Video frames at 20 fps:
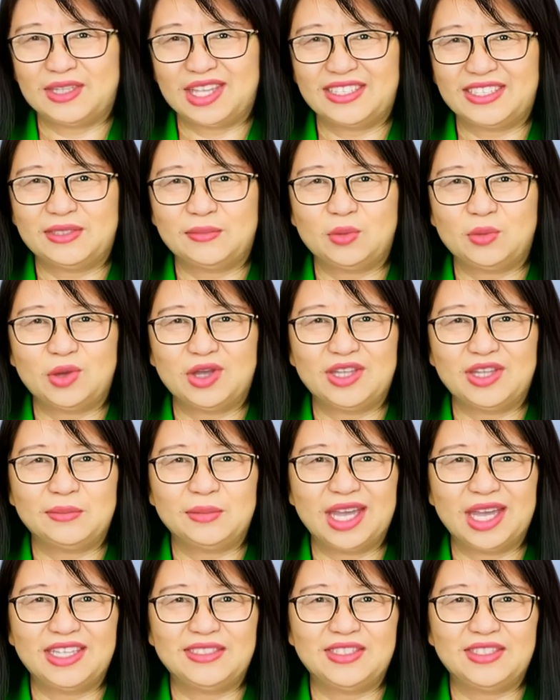They
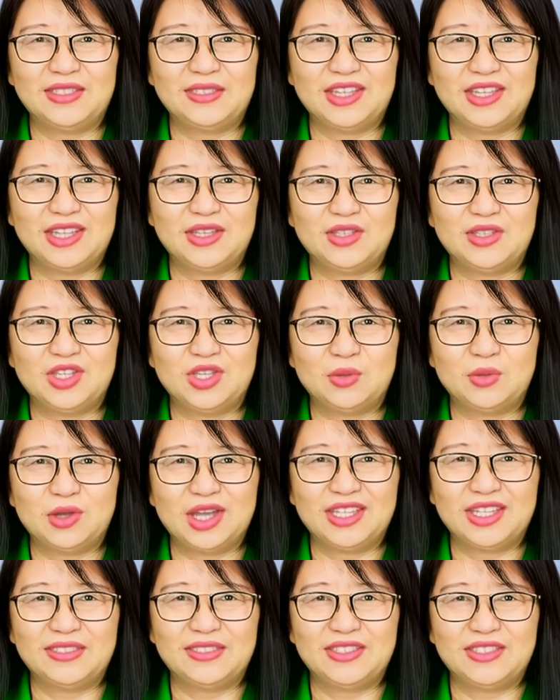supported passing the
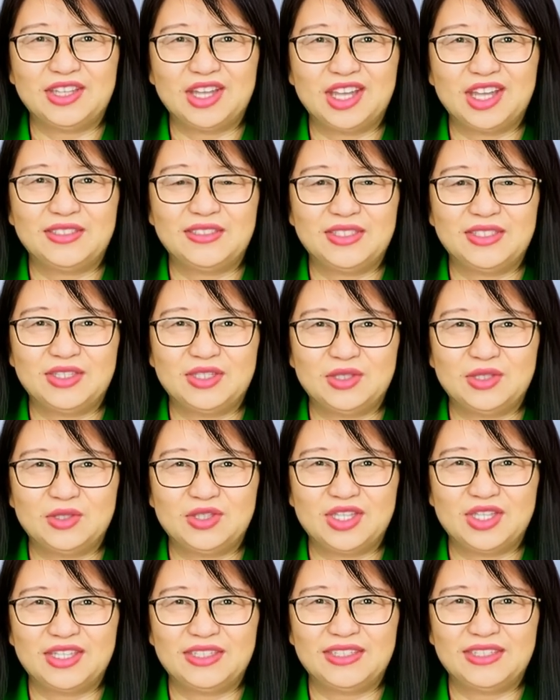U.S.
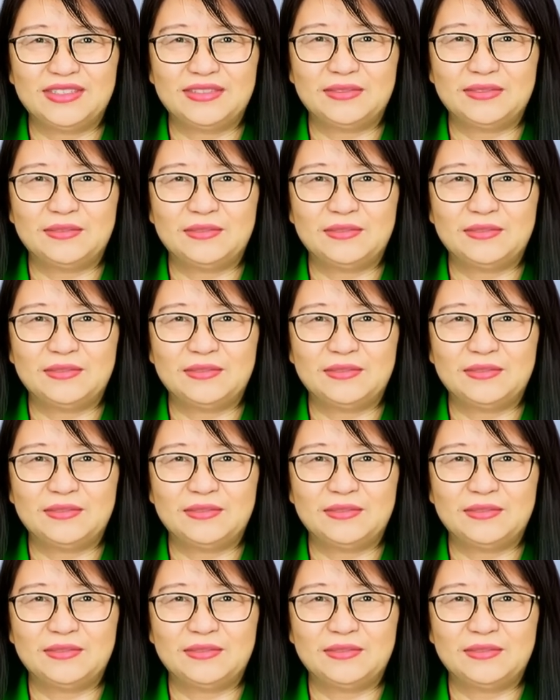Constitution.